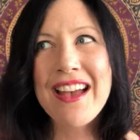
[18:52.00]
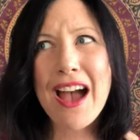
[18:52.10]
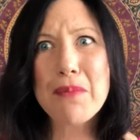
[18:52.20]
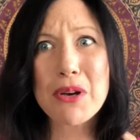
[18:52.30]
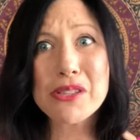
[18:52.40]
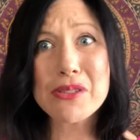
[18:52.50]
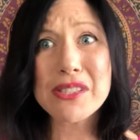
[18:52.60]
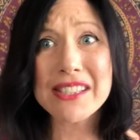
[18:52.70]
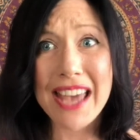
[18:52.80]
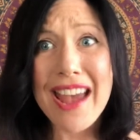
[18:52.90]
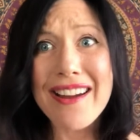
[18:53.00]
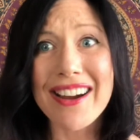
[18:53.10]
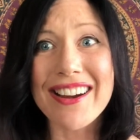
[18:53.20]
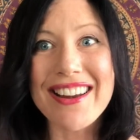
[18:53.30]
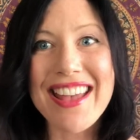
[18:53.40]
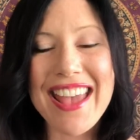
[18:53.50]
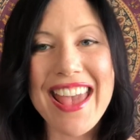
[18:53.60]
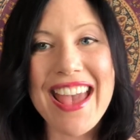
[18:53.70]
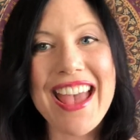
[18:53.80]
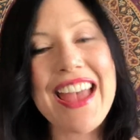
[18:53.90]
I'm also scared.
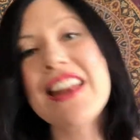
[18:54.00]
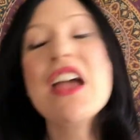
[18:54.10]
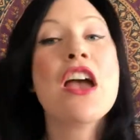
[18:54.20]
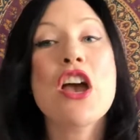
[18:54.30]
And